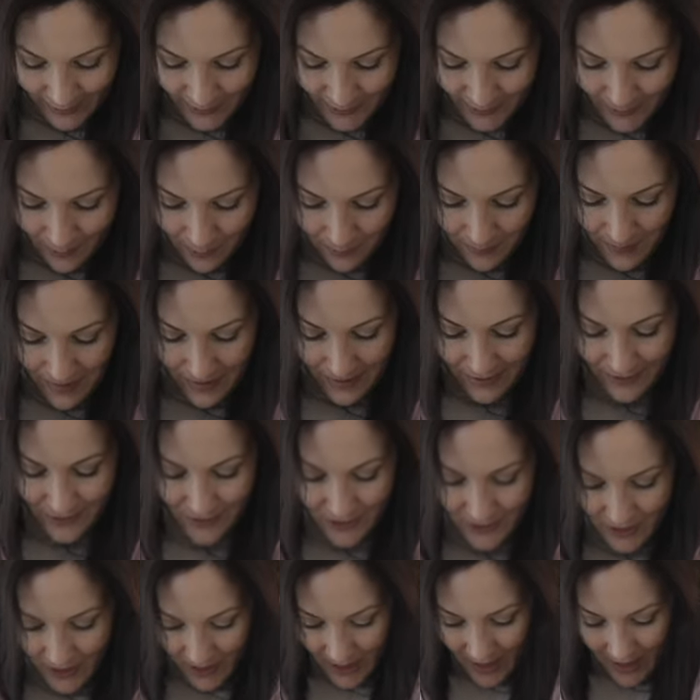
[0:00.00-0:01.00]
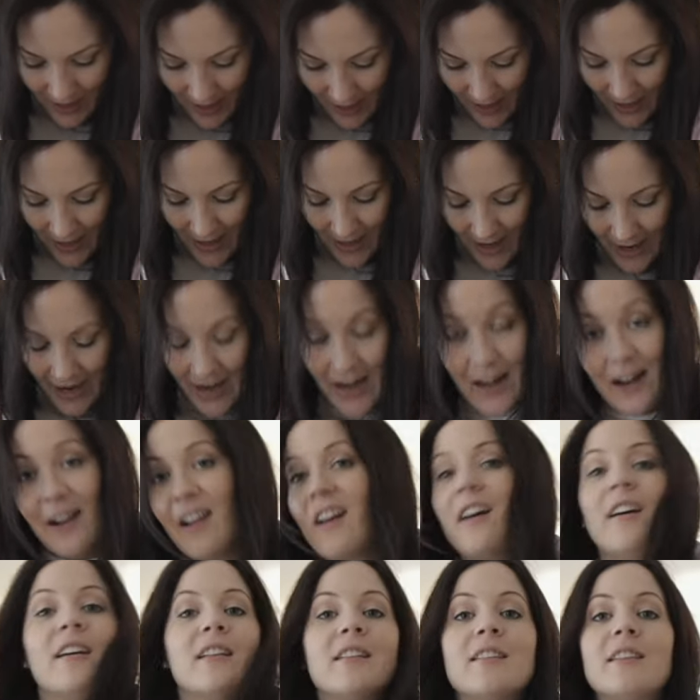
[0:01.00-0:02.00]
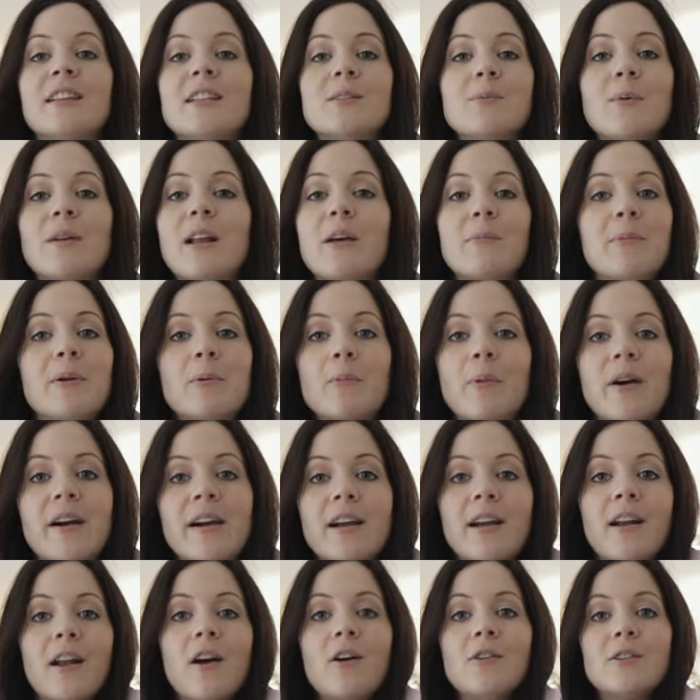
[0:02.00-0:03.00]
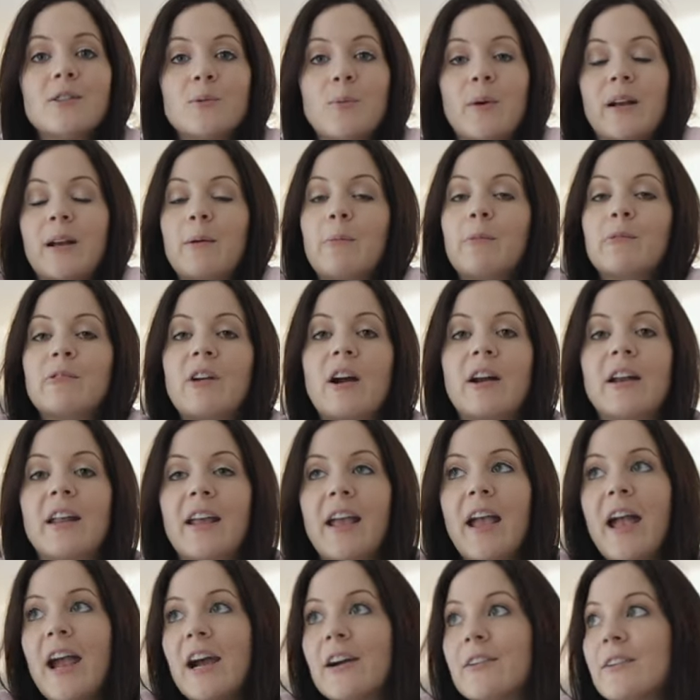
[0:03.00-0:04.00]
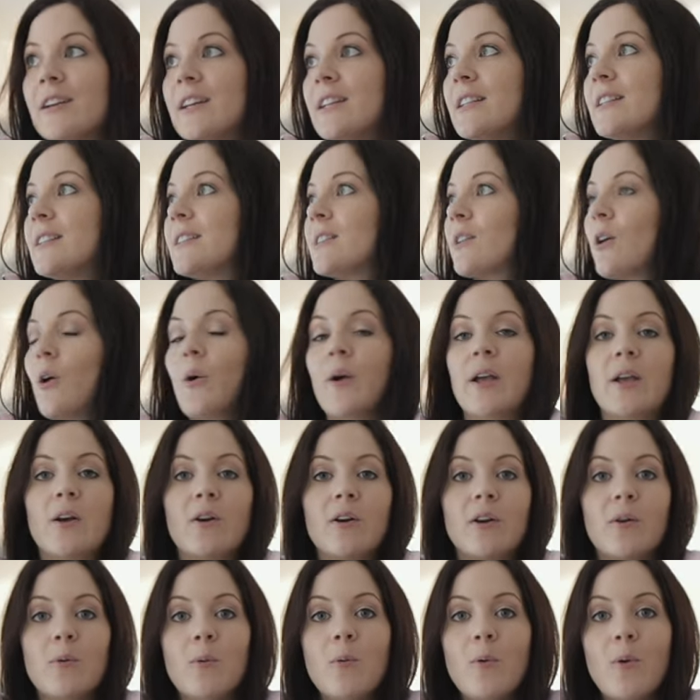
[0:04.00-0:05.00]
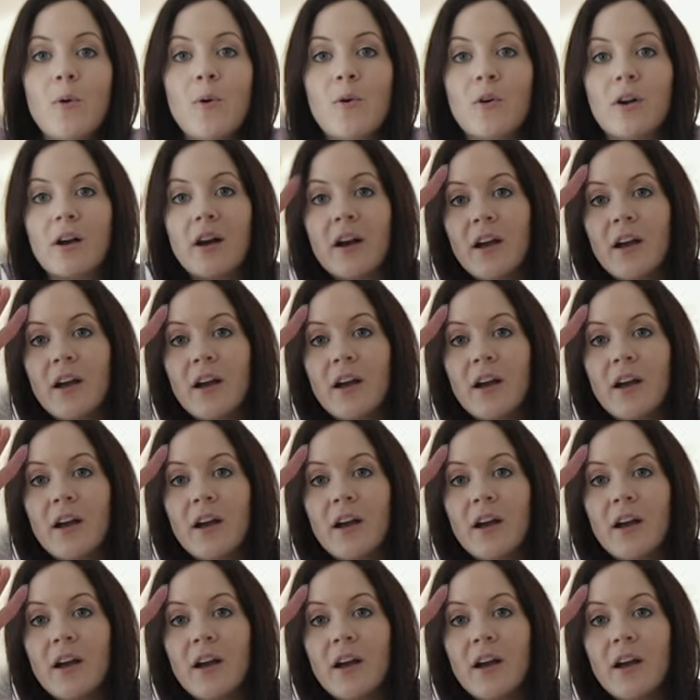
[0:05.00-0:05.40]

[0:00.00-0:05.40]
so much and this one I've been wearing loads when I'm running errands going on a walk